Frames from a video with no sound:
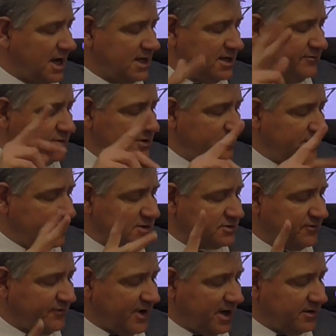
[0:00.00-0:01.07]
I give you the
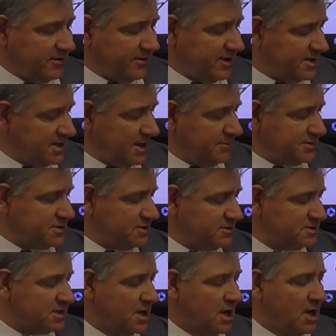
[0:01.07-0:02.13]
initial final
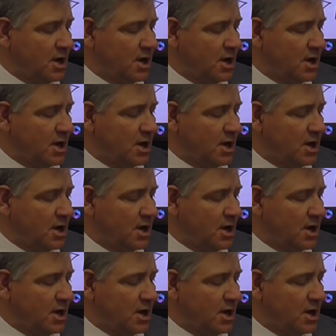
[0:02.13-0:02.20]
temperatures.